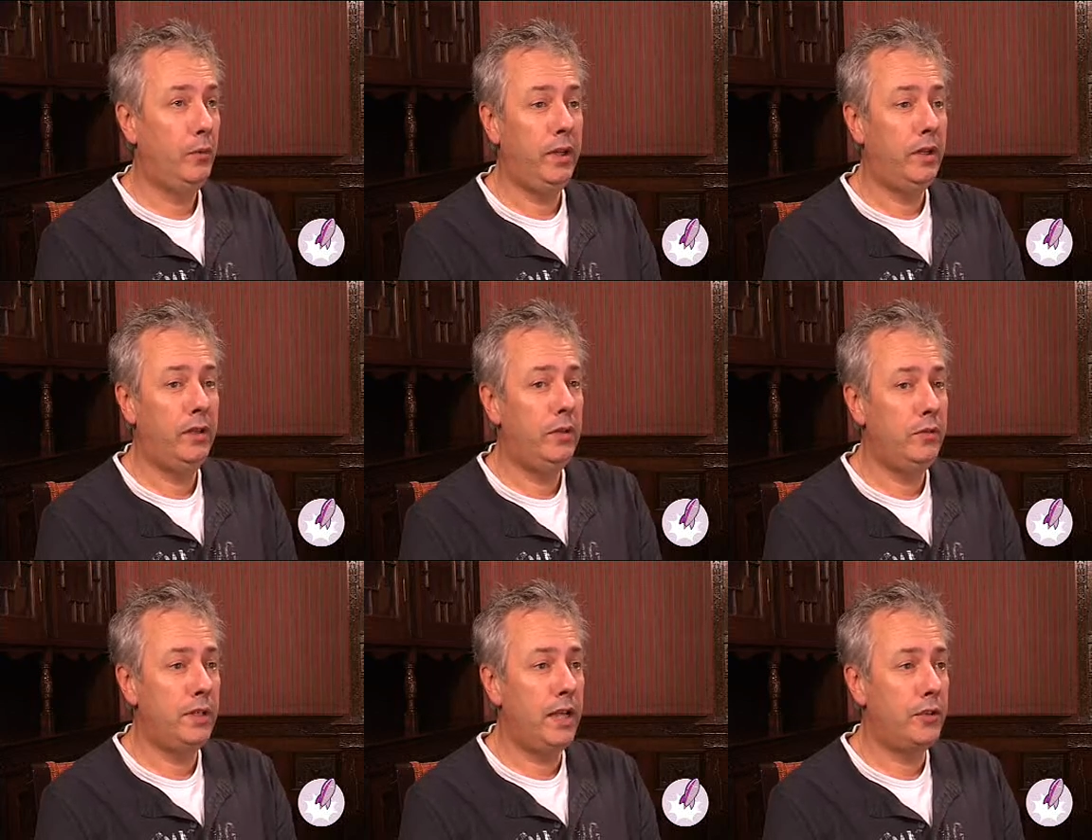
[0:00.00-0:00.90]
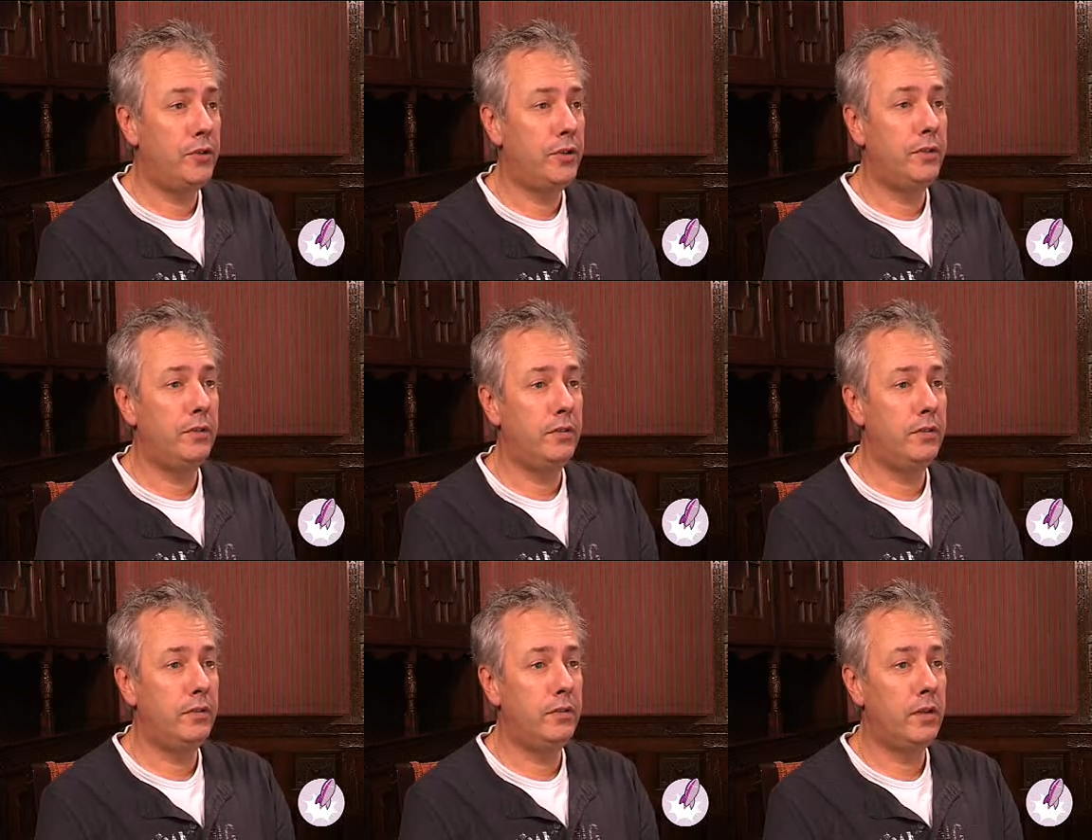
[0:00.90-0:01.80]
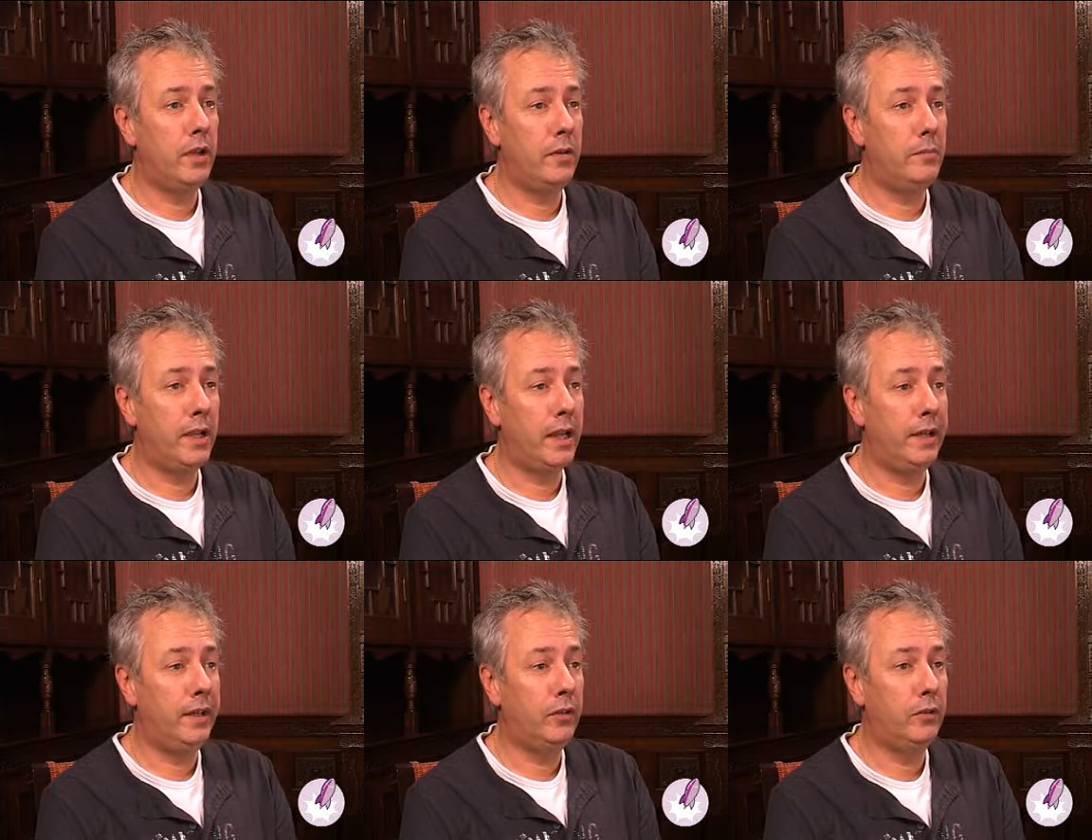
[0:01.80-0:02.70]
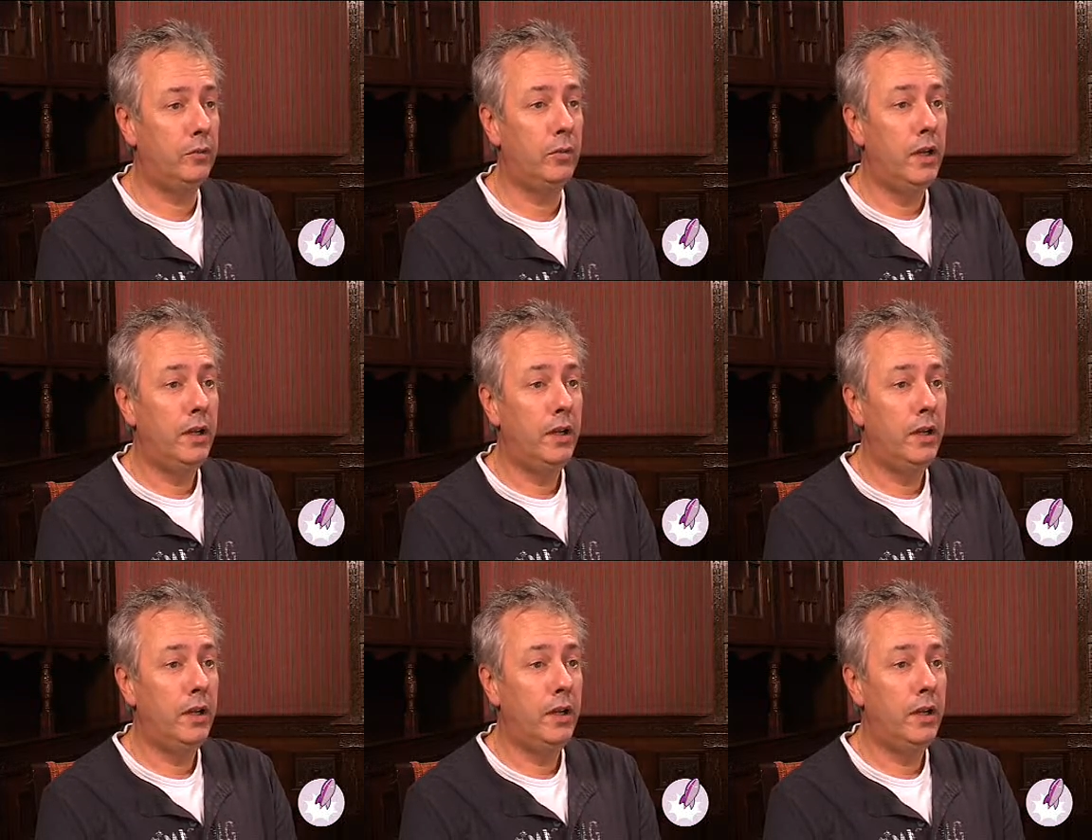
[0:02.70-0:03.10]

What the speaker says: we can use electricians, mechanical,